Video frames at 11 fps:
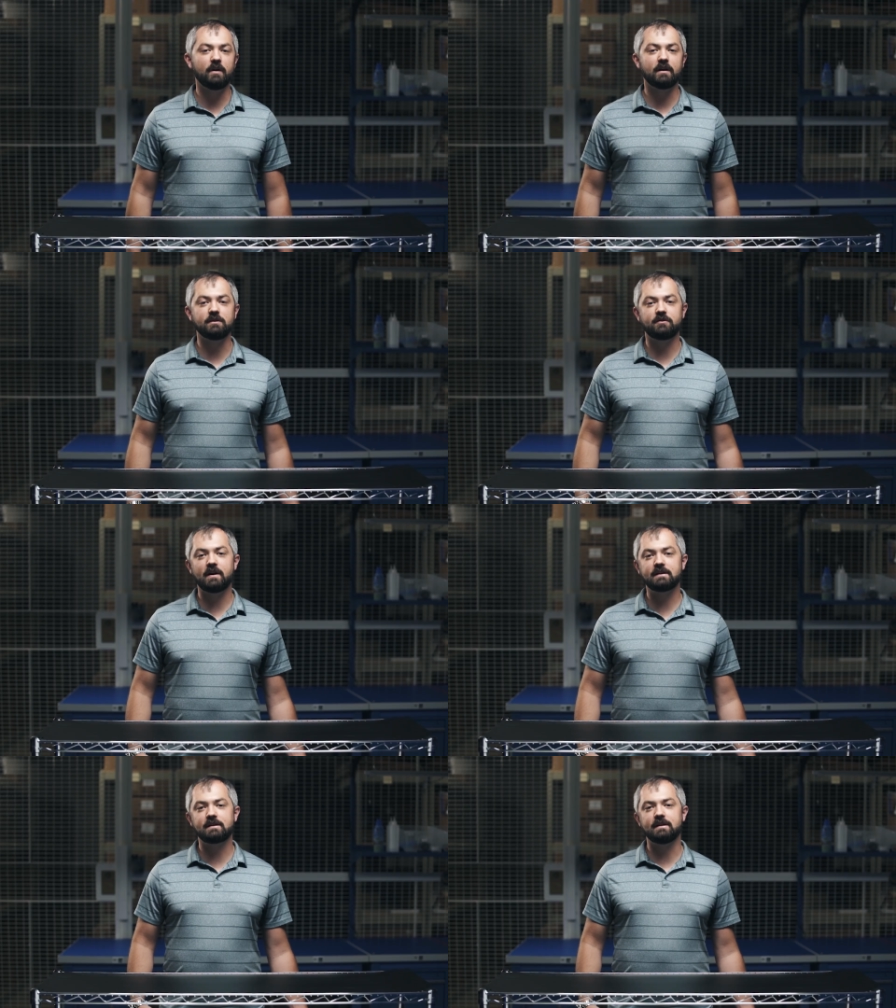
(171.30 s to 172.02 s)
We can
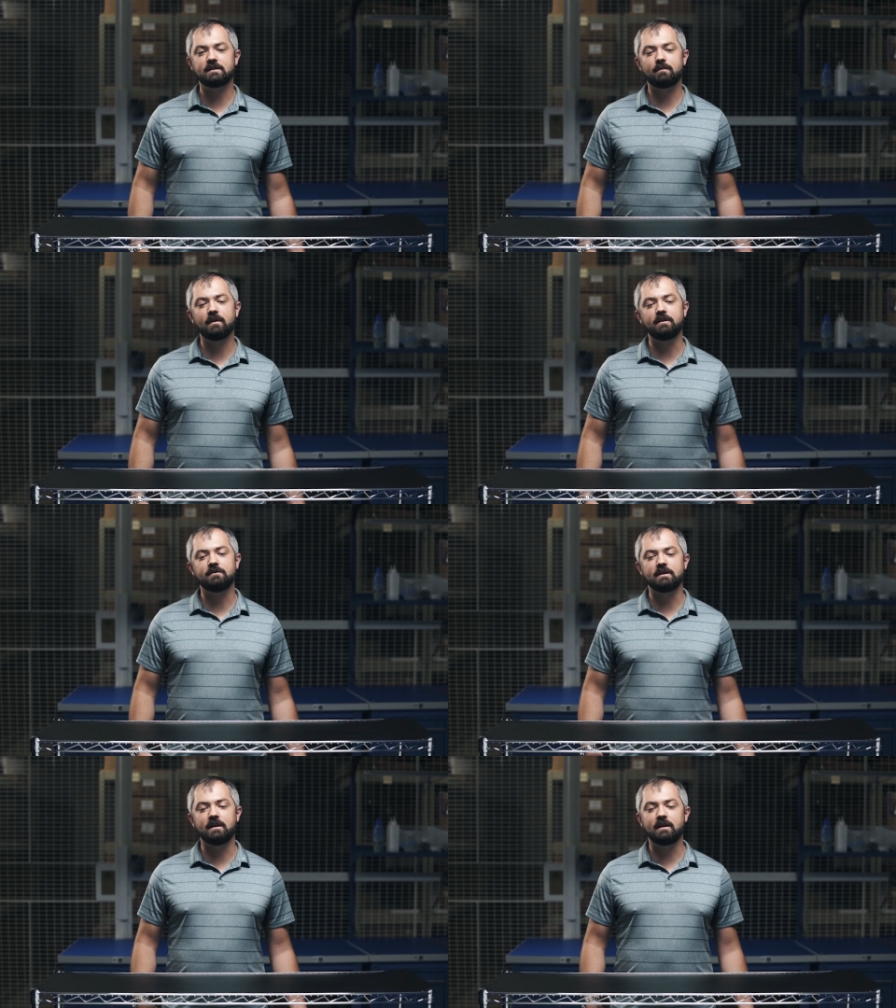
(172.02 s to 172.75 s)
address this by
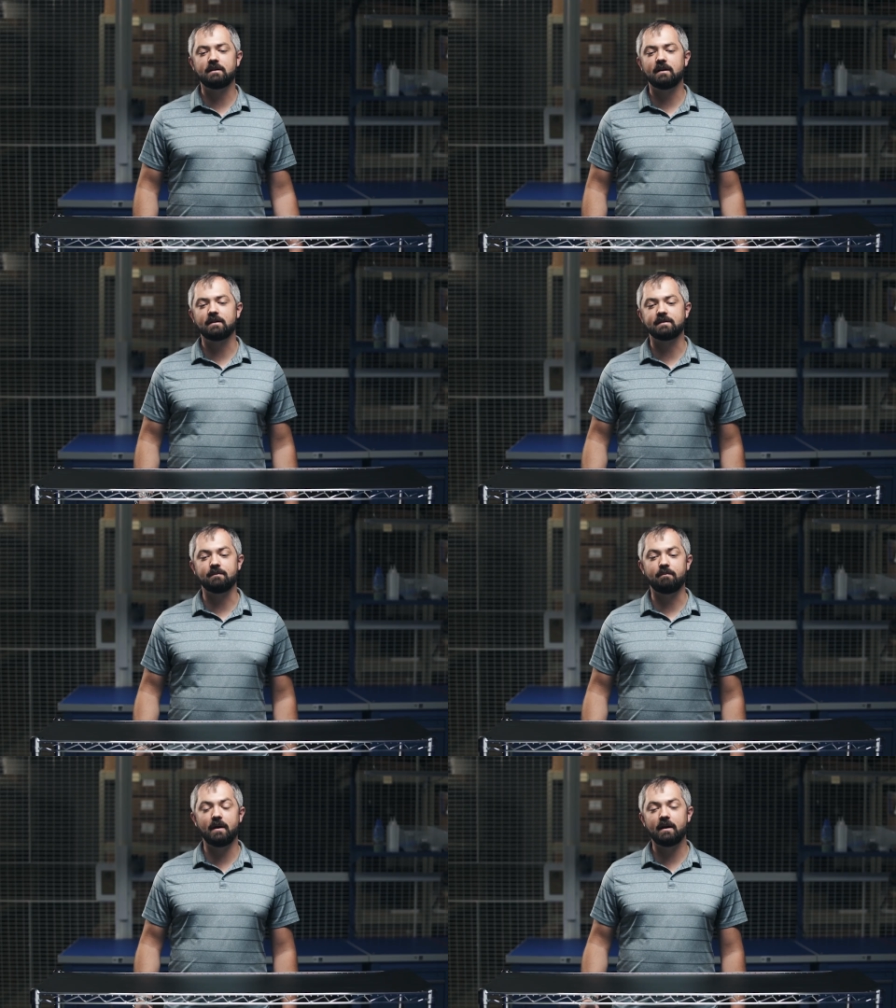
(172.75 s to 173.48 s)
using
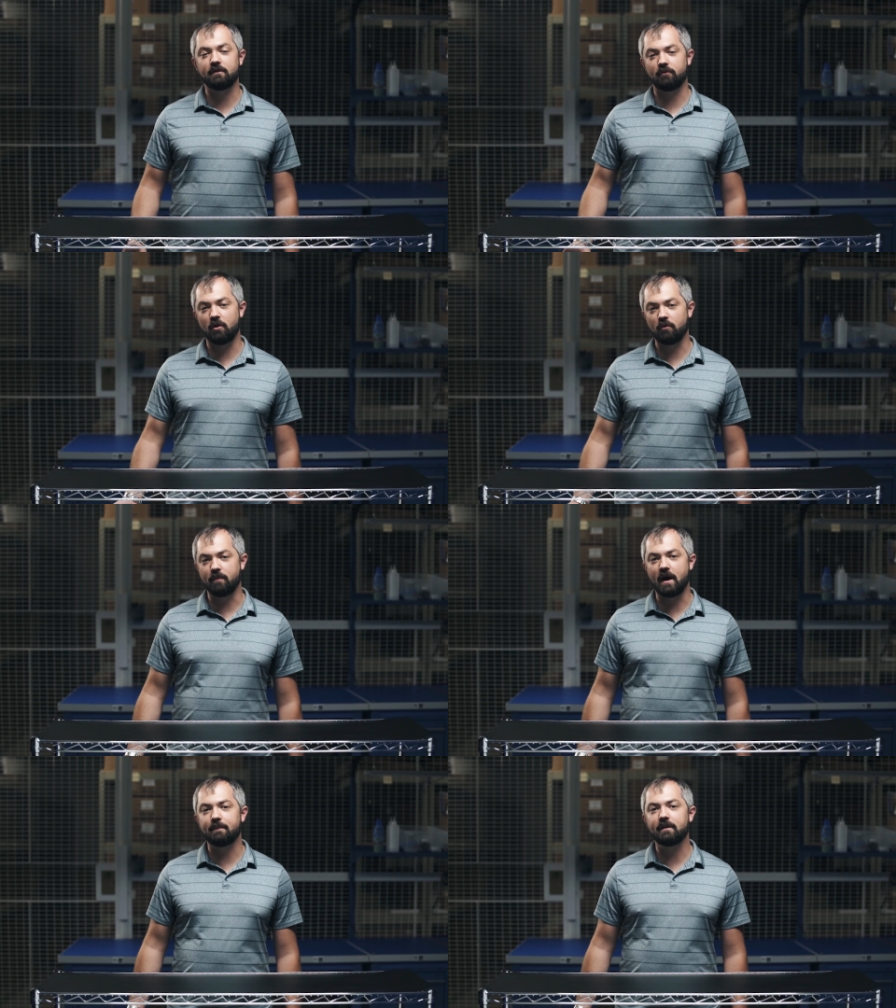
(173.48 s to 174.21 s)
Intel's embedded
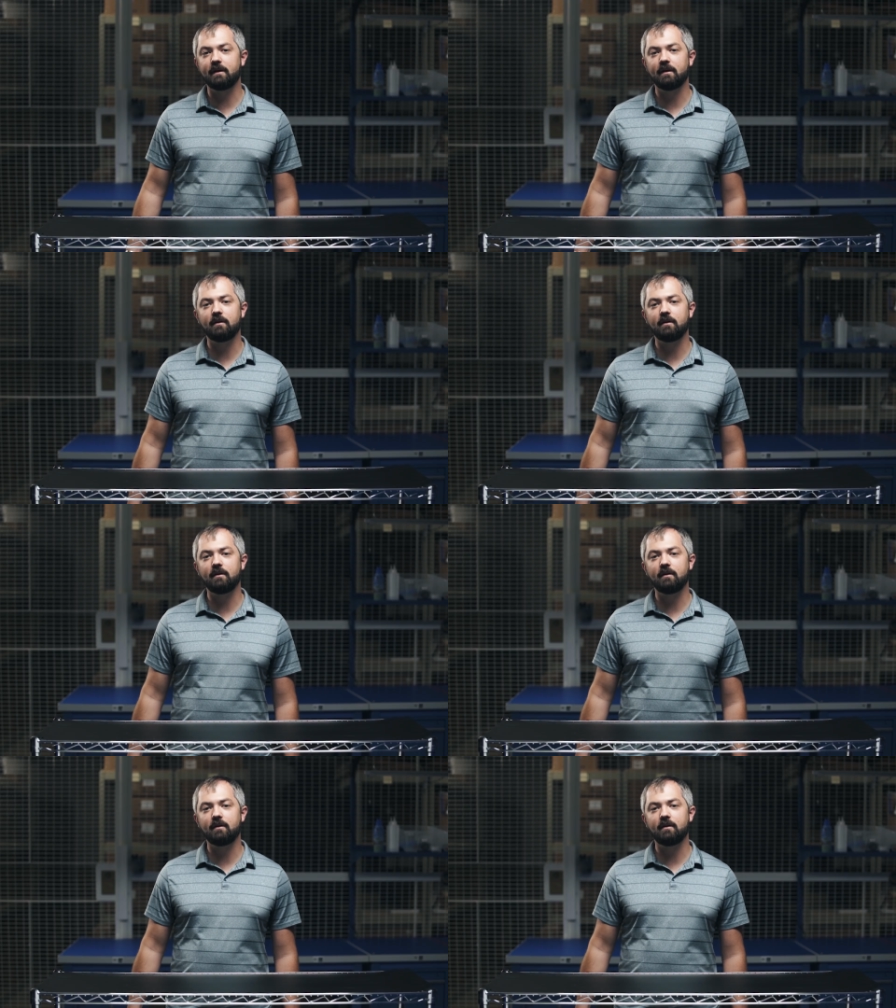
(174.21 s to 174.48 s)
roadmap,